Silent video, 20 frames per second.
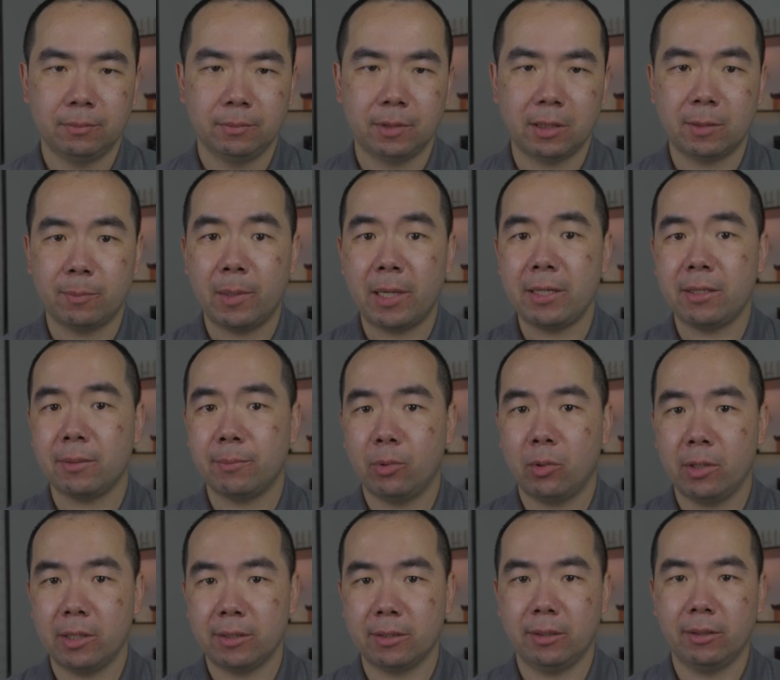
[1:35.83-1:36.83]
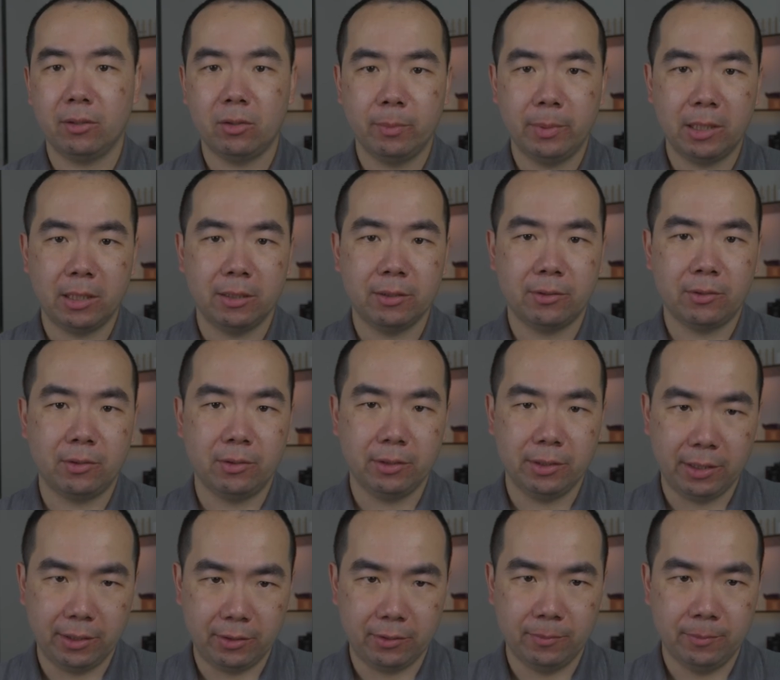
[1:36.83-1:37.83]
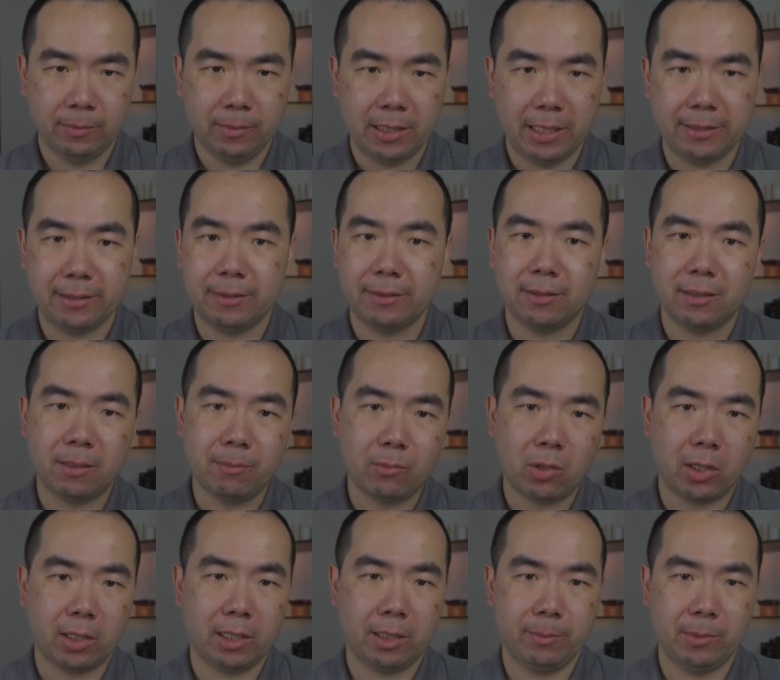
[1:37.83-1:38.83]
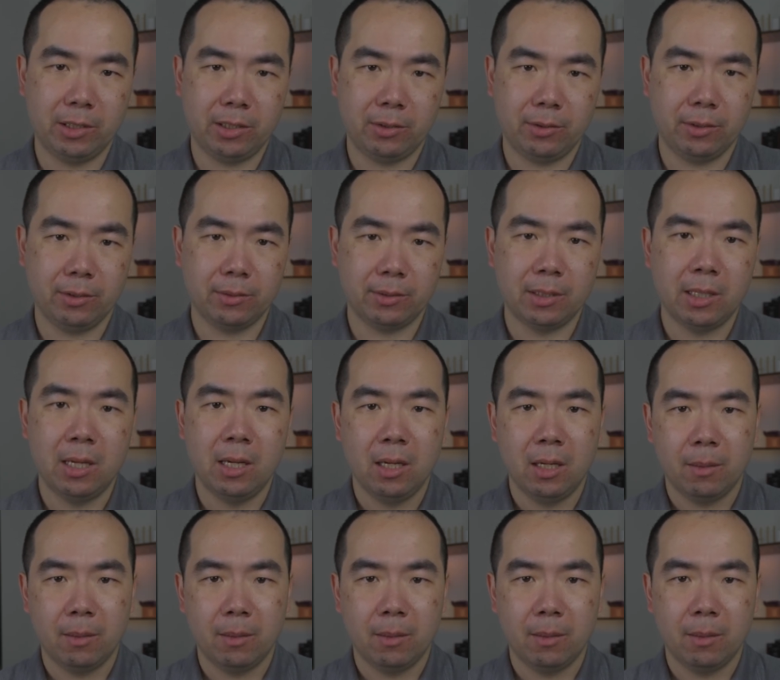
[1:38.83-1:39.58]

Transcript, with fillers: Display support is a little bit uncertain here, as in some marketing materials,